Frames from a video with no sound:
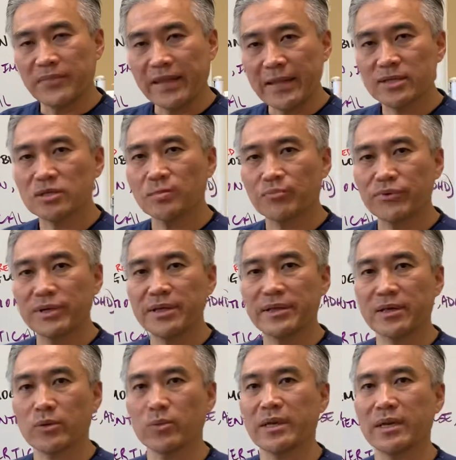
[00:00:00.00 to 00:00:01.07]
nasal
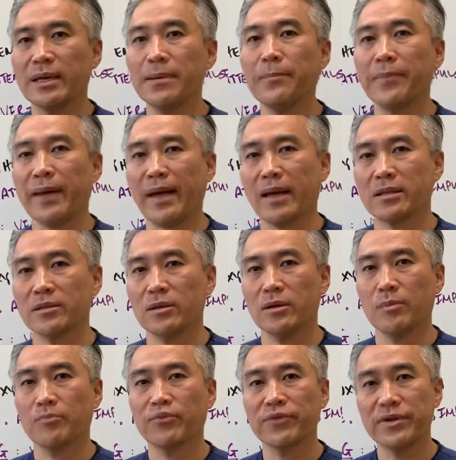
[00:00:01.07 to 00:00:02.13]
breathing would impact
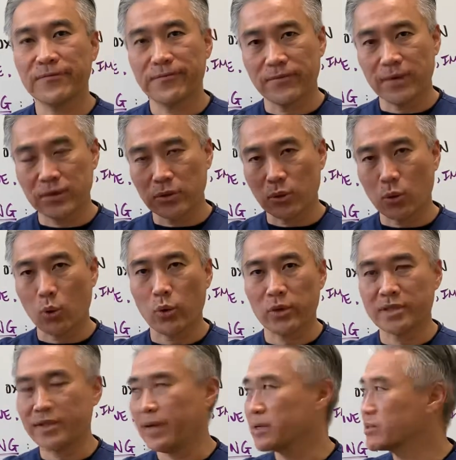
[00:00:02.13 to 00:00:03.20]
the prefrontal
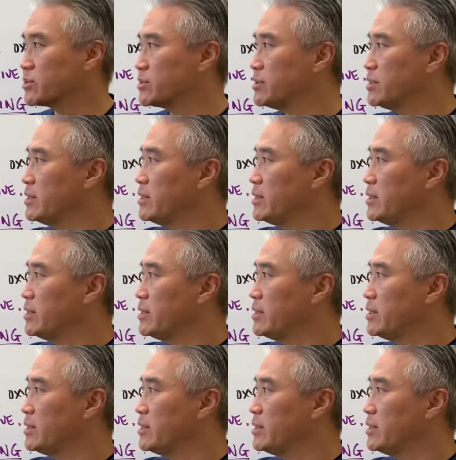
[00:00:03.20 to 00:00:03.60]
cortex.